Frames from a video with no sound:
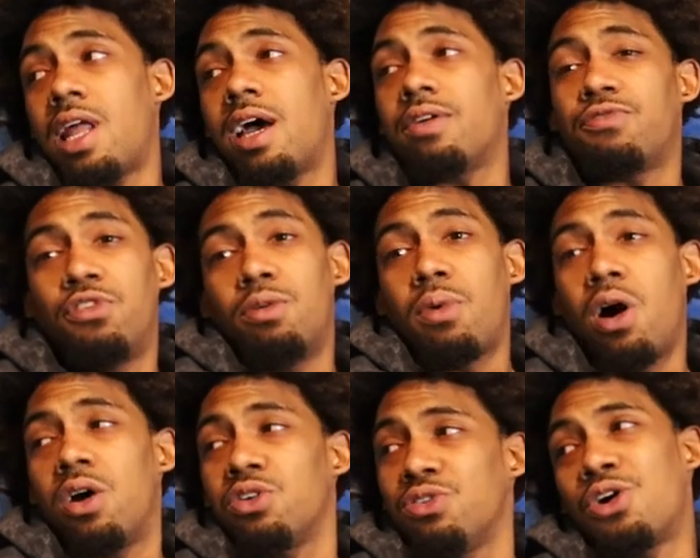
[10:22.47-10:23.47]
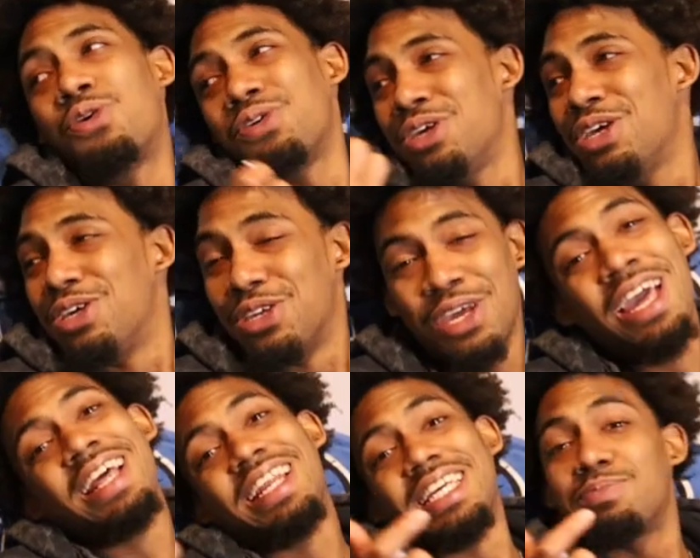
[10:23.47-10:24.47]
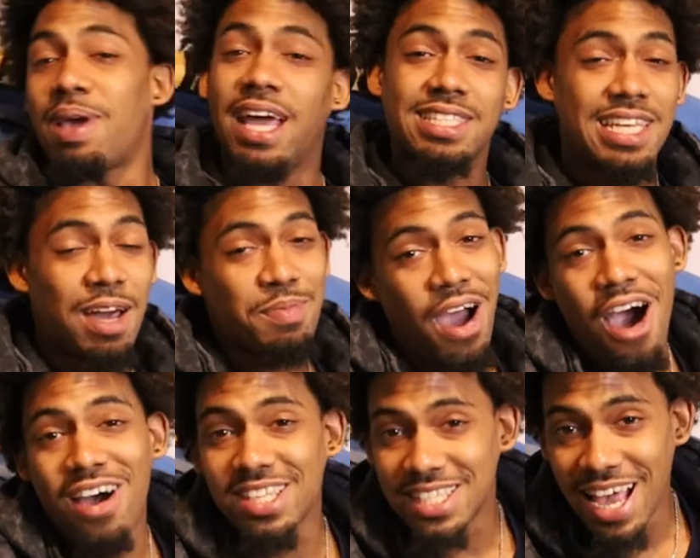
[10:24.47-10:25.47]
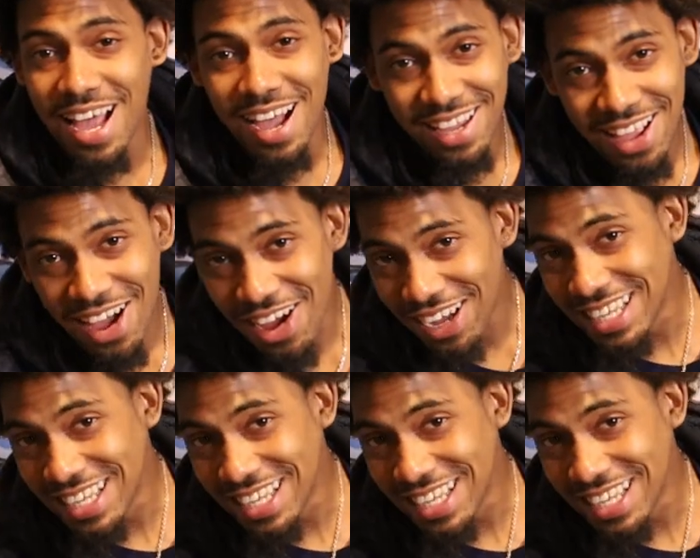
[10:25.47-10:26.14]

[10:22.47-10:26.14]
Like That's football, you know, this man tell me all the time, y'all.